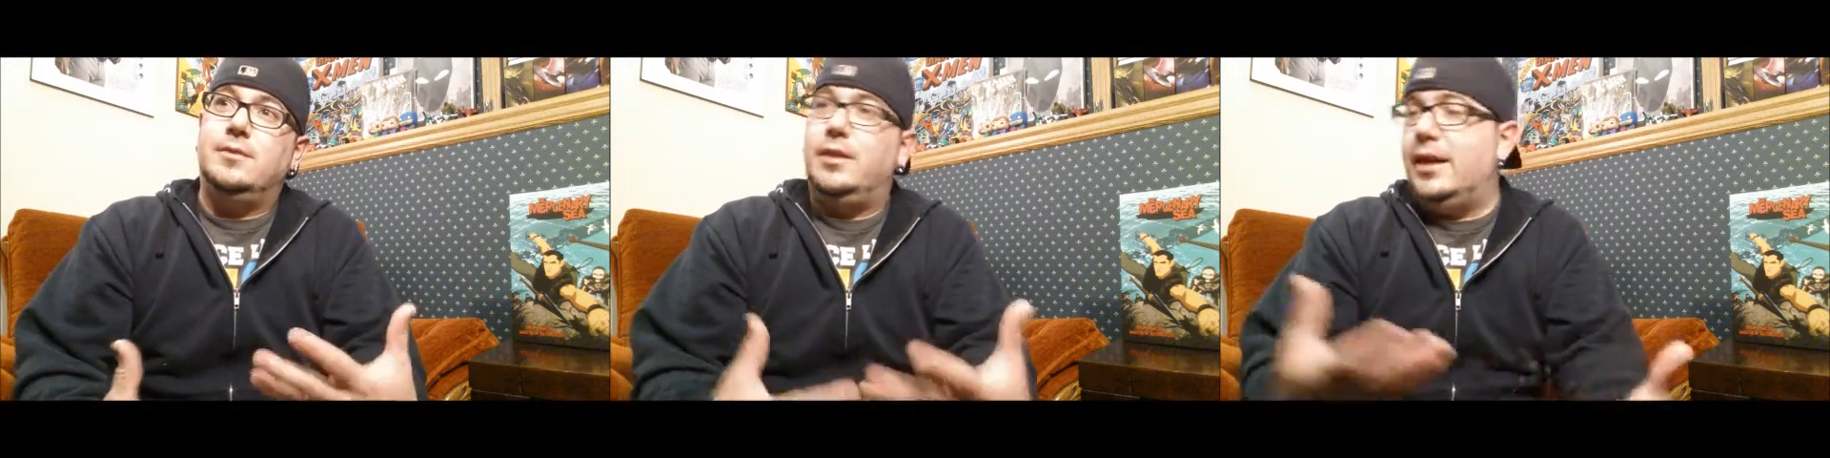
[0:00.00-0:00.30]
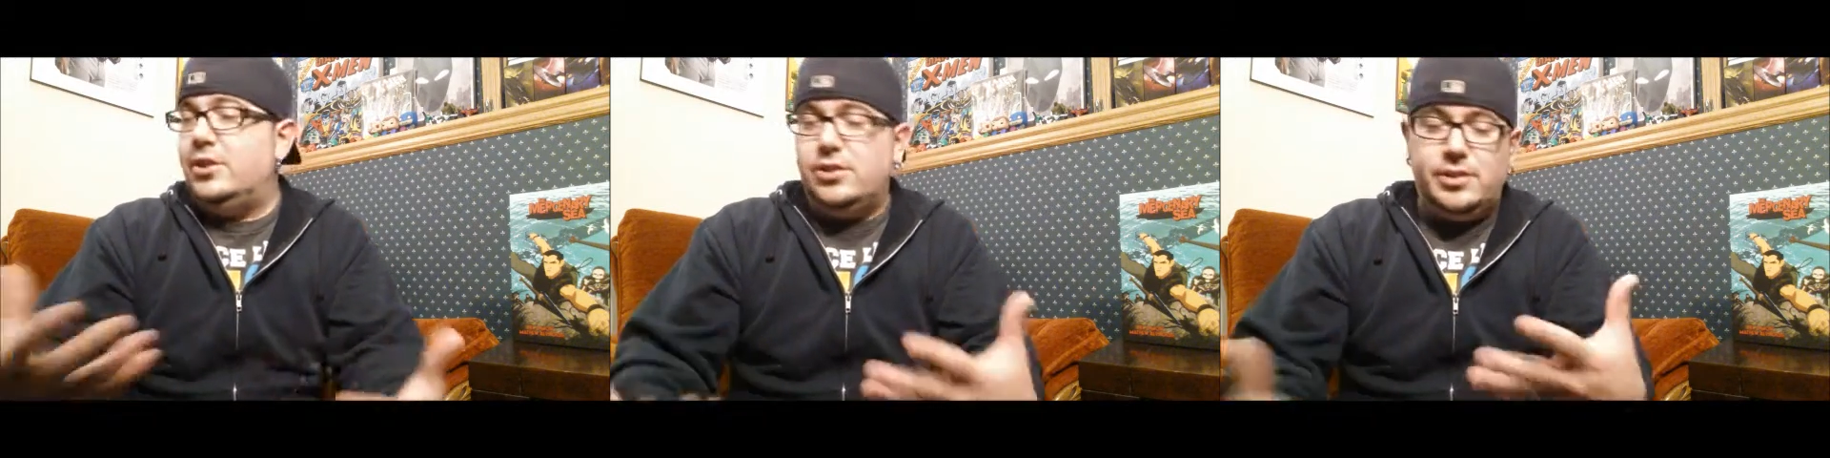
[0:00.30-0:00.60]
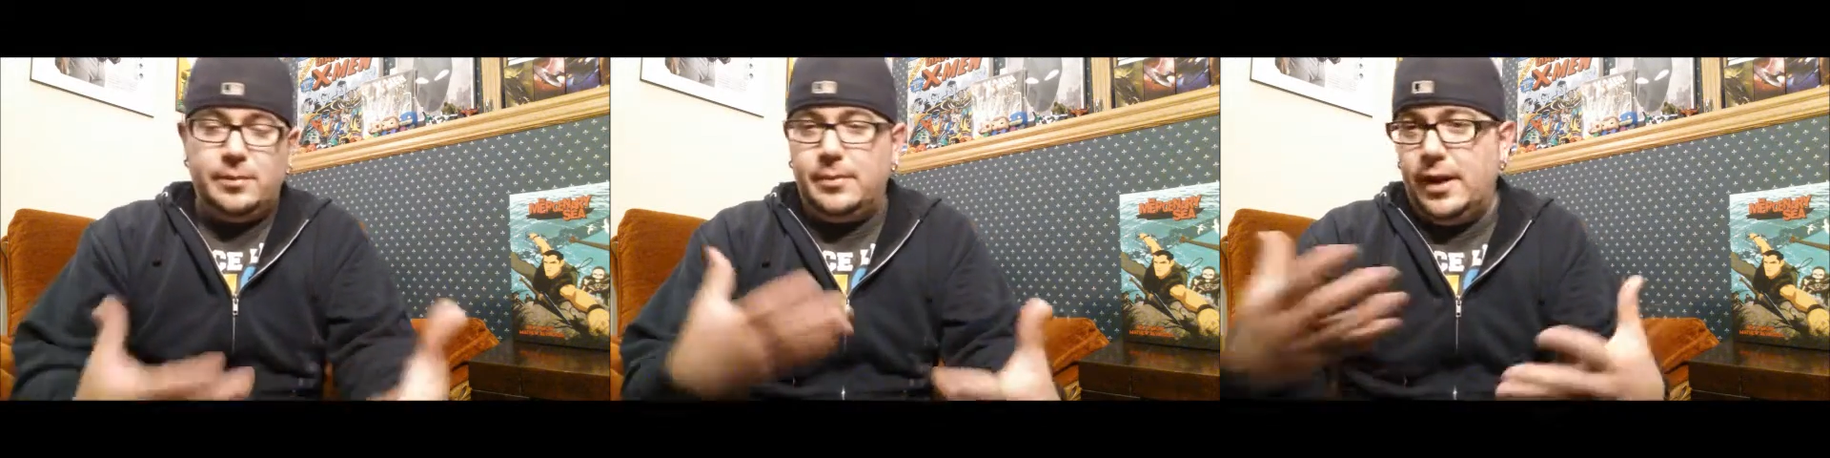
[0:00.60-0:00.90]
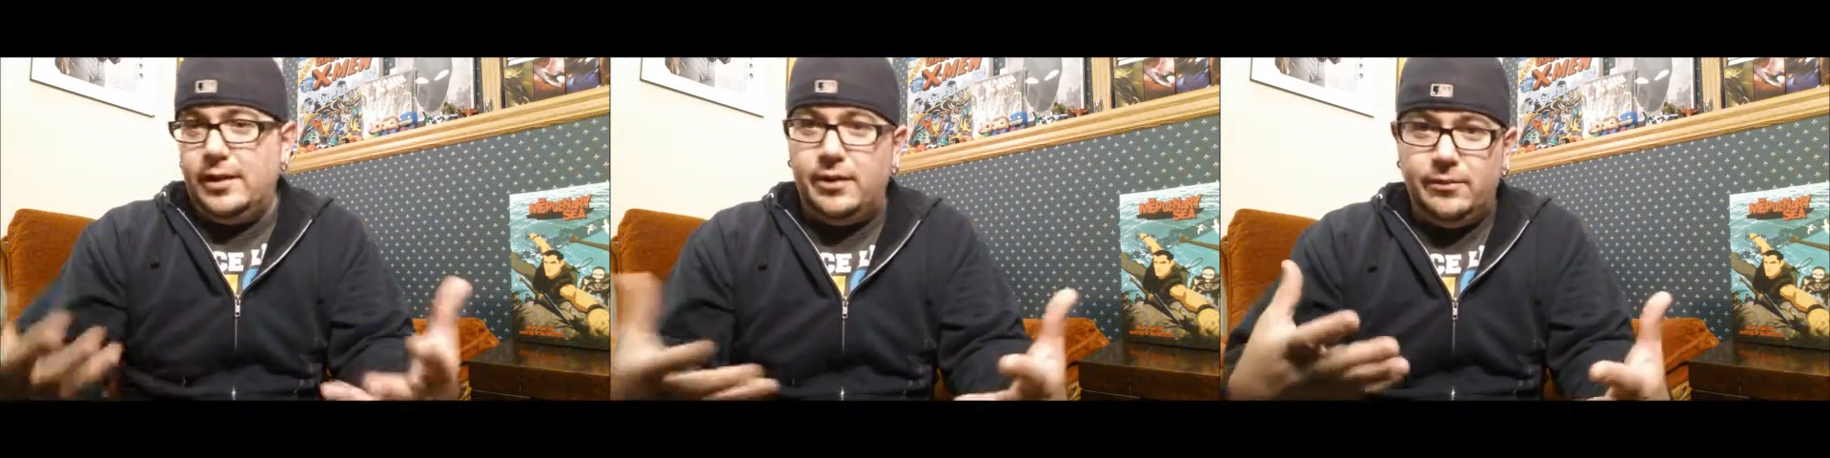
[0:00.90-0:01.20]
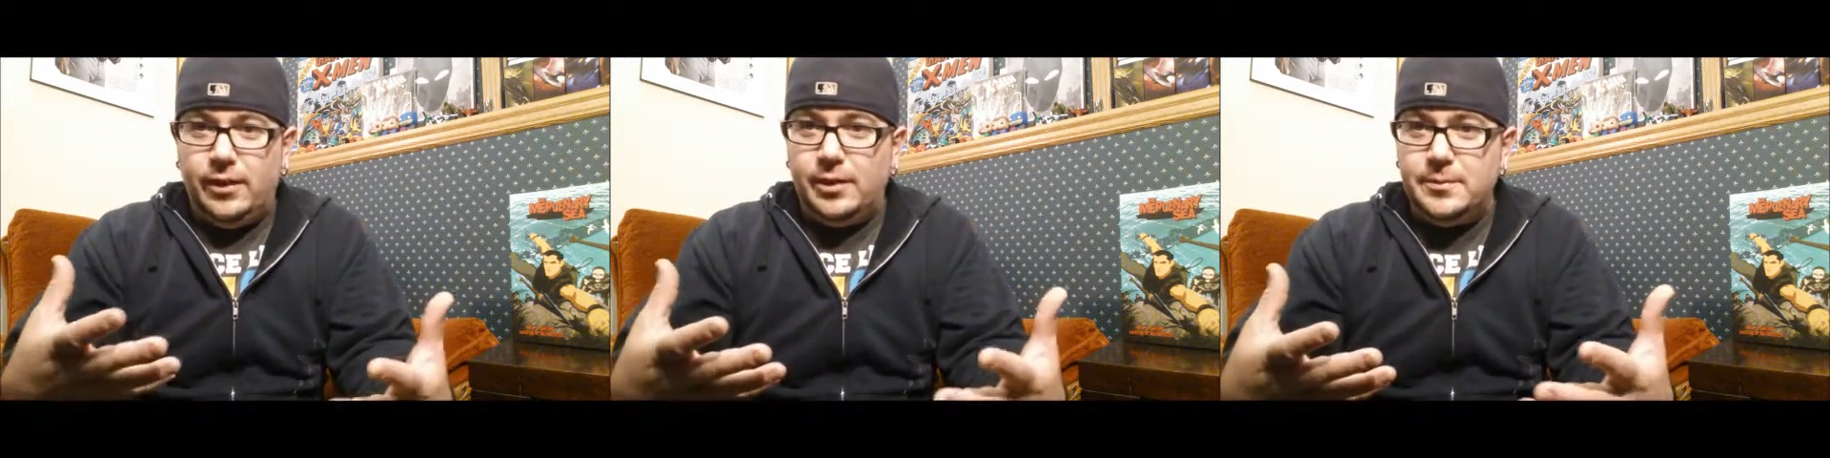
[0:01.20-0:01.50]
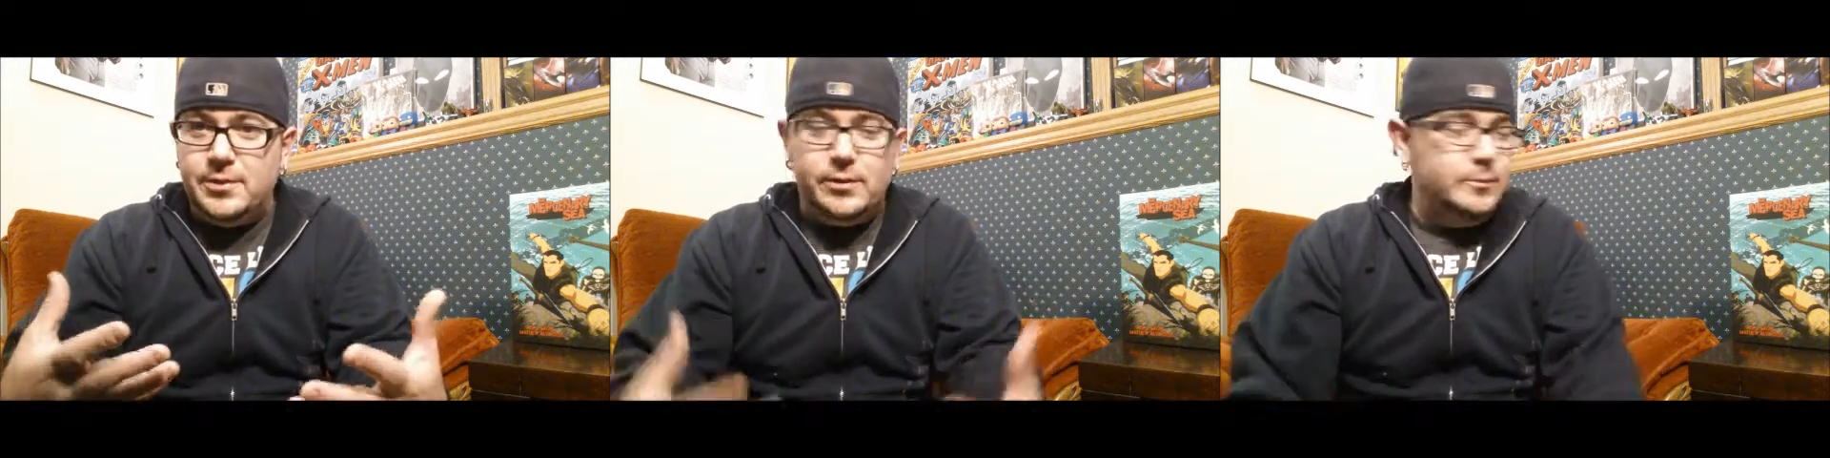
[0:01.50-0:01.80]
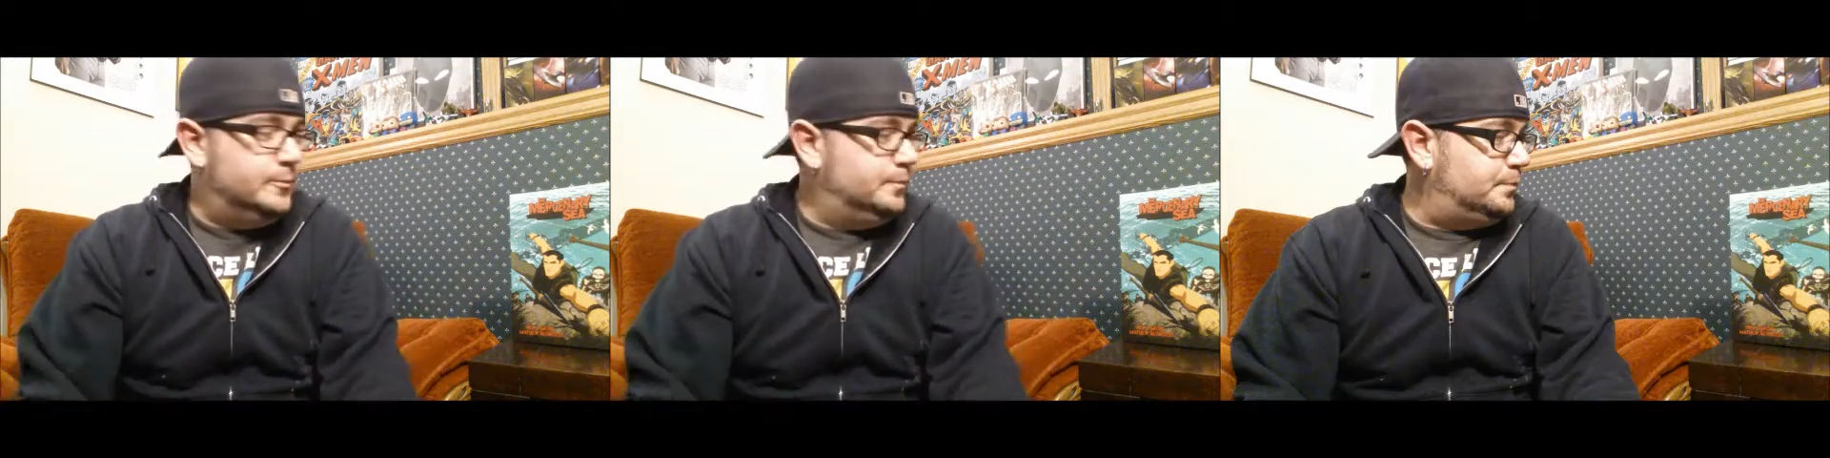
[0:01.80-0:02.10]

relationship kind of develops